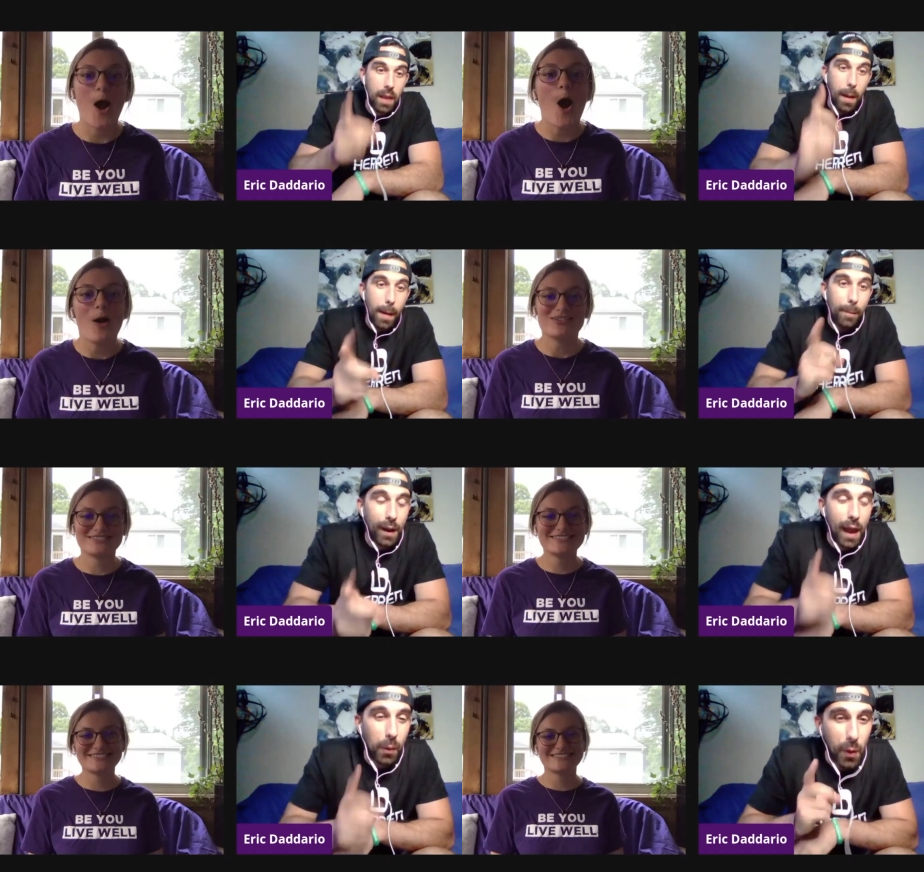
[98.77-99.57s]
Speaker 1: oh.
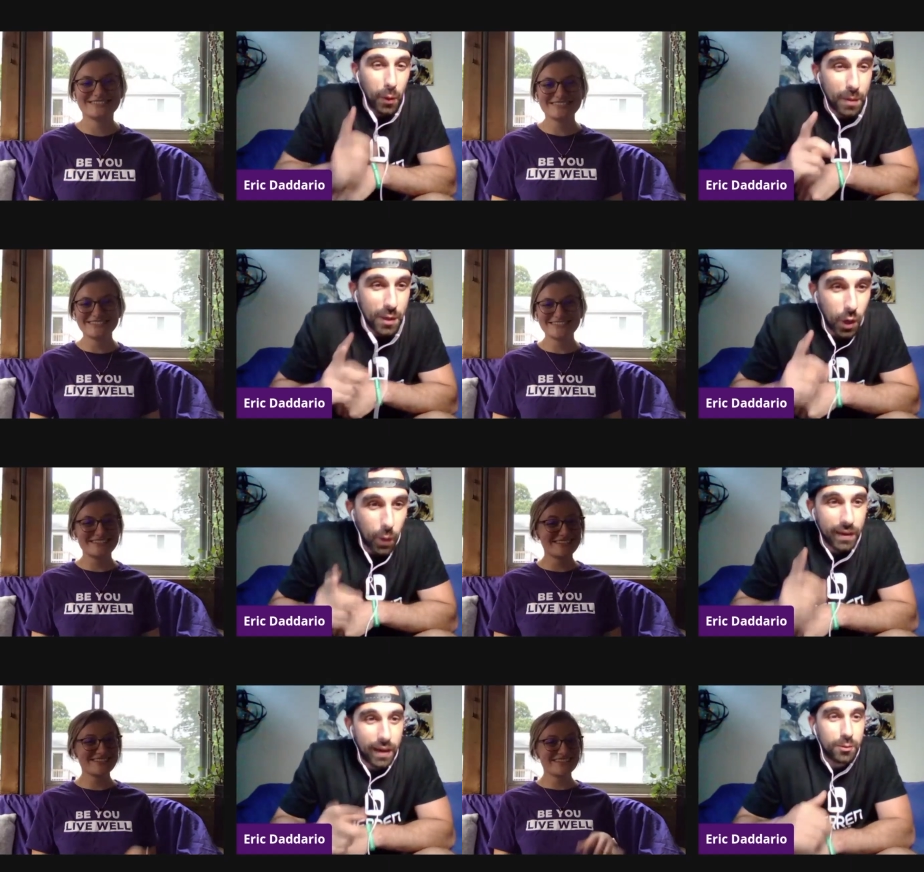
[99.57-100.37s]
Speaker 2: but I will be
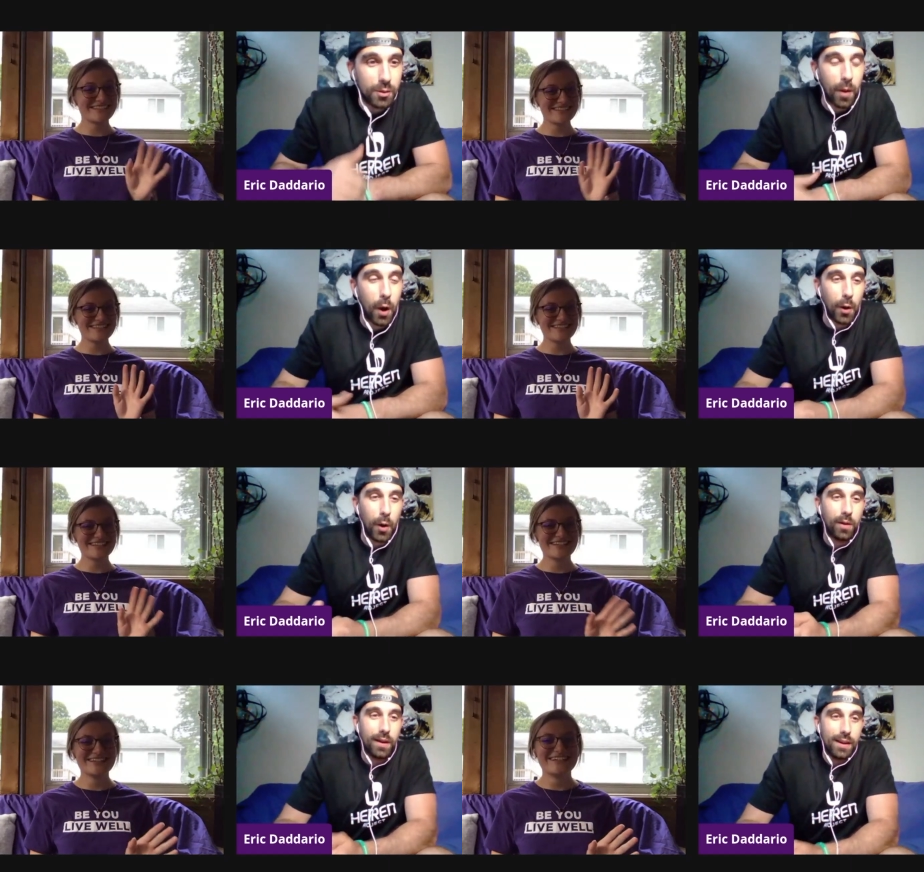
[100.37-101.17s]
going out
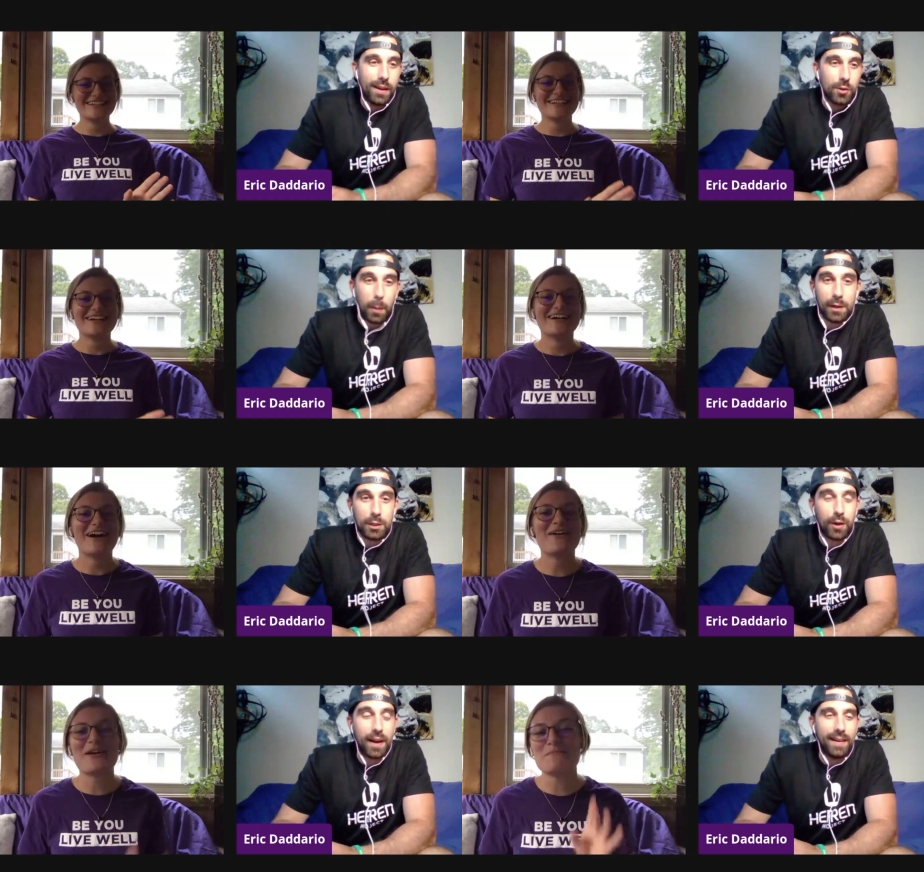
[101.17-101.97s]
tomorrow. So I'm
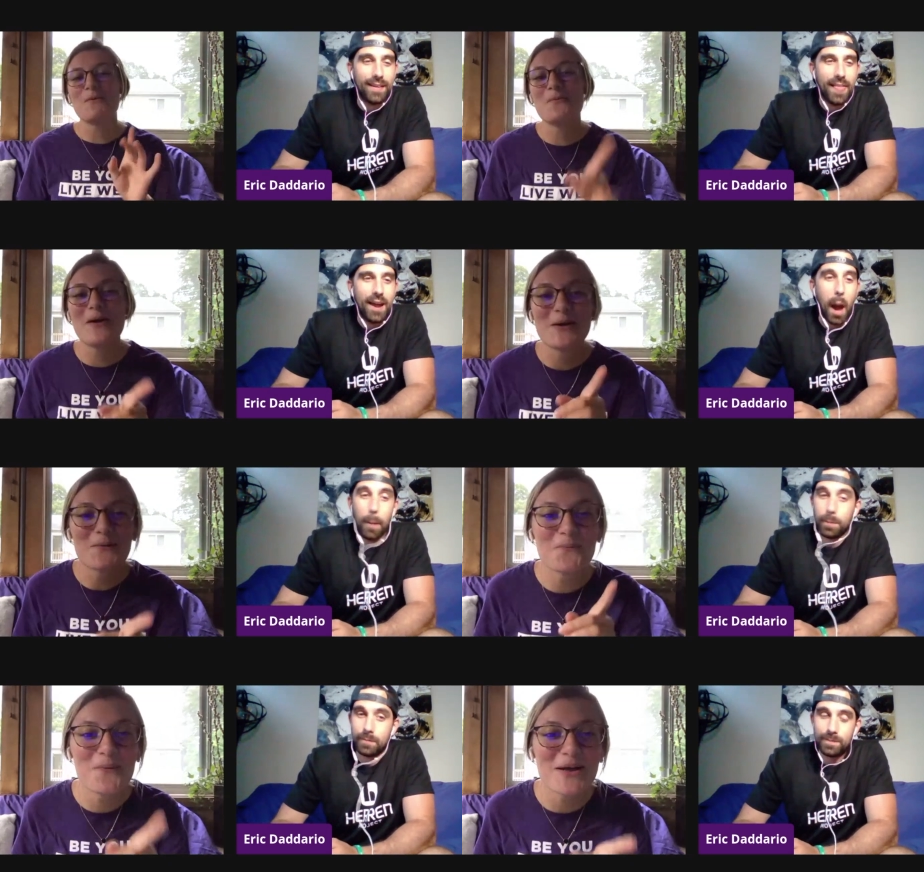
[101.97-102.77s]
gonna try okay, to. Will,
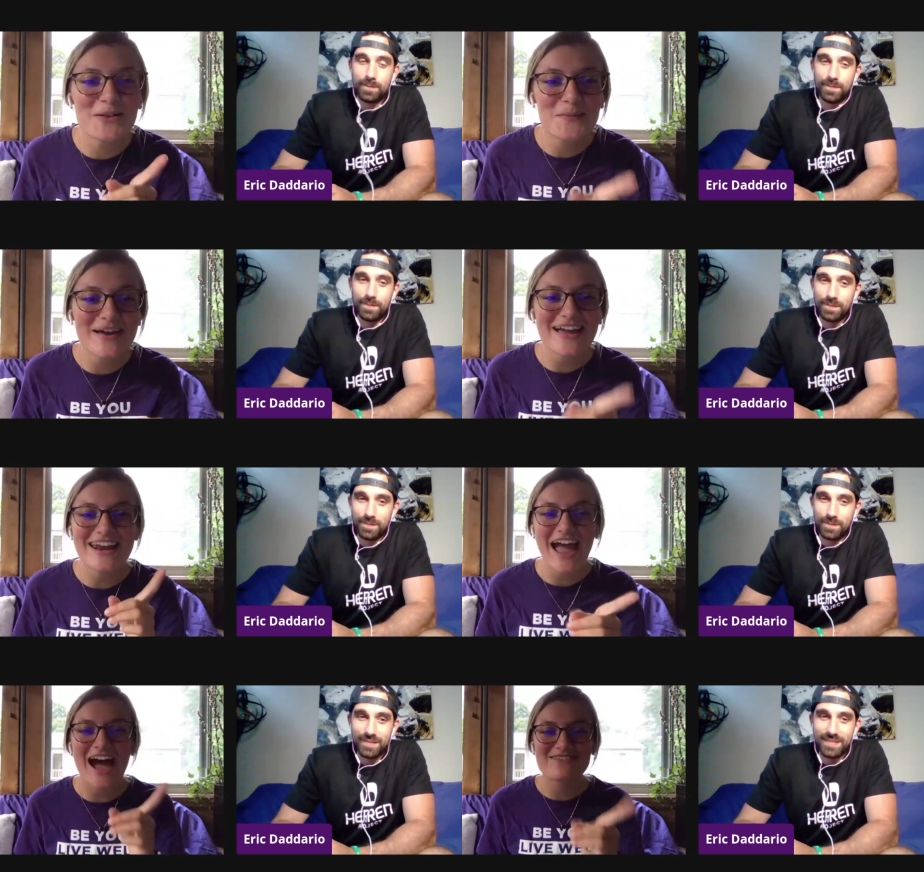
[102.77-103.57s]
Speaker 1: will we
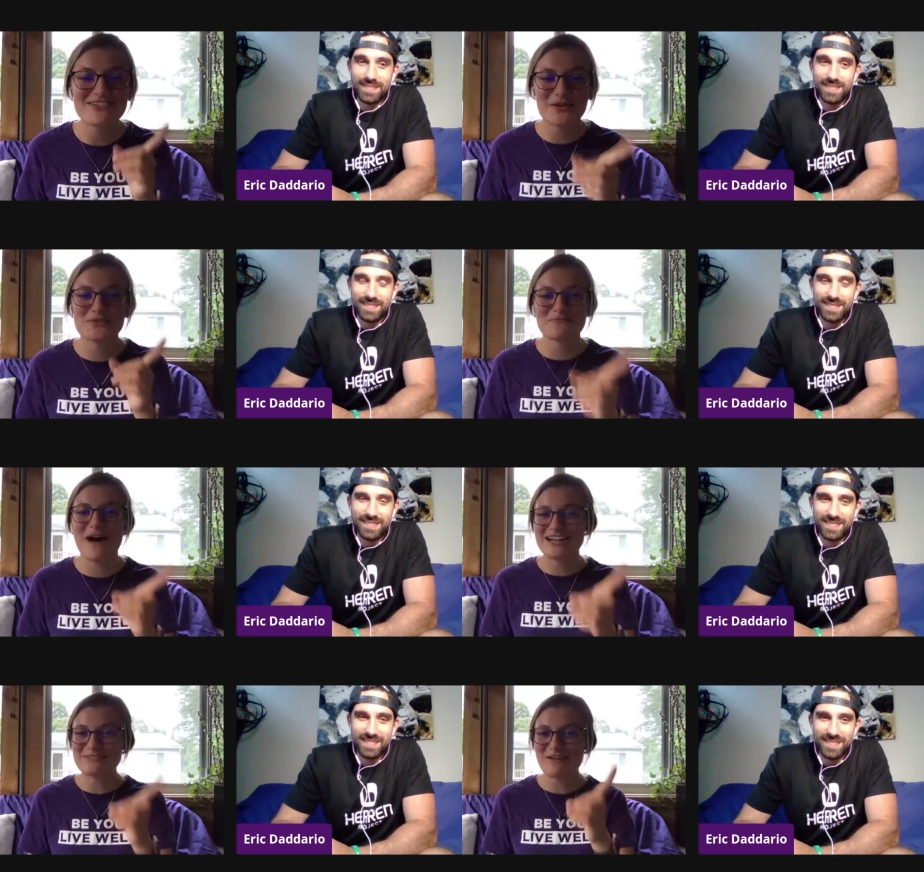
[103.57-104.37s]
and having those
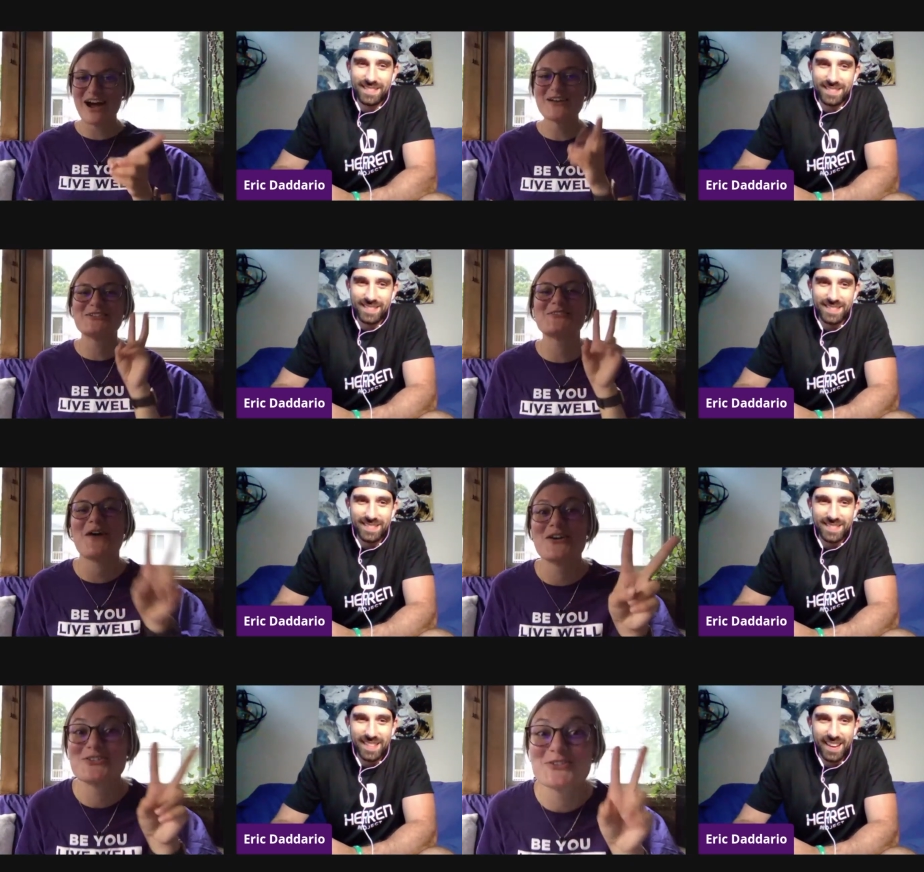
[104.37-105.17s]
miles behind you
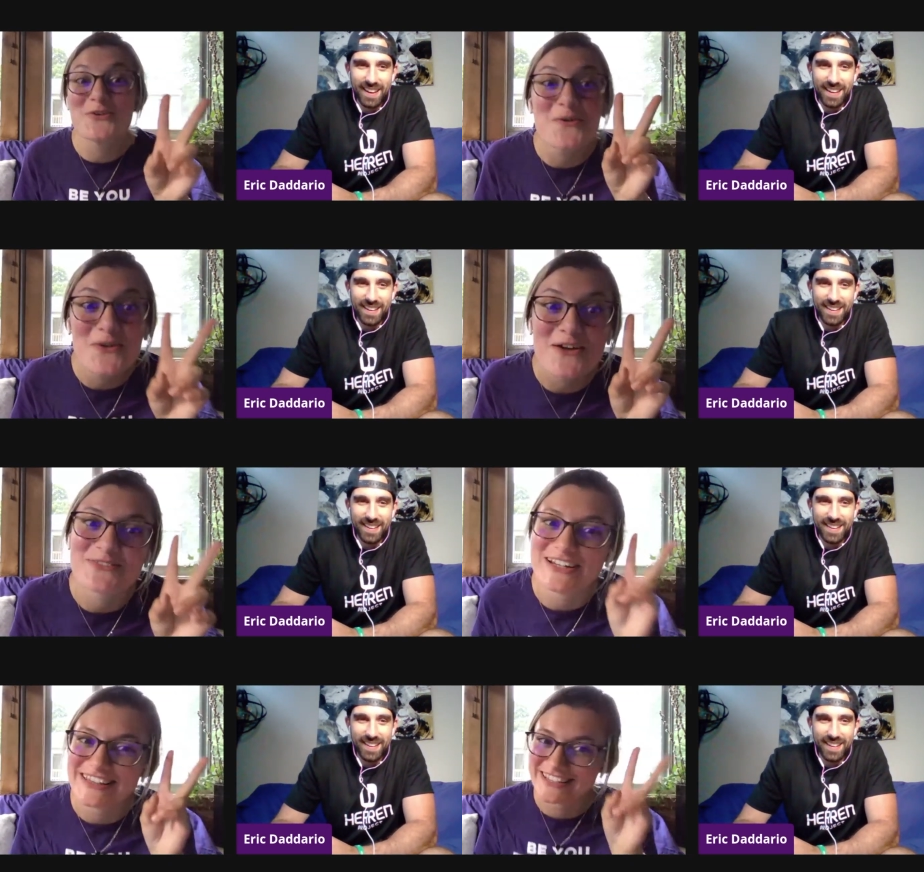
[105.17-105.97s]
are two
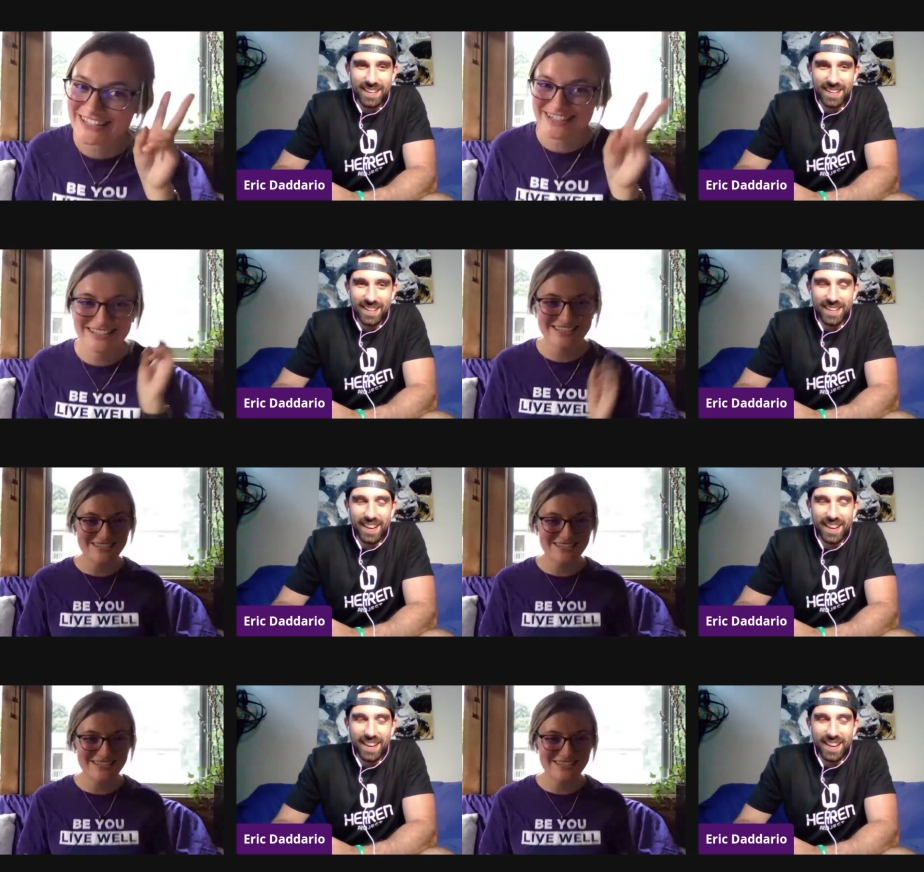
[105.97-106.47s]
different things.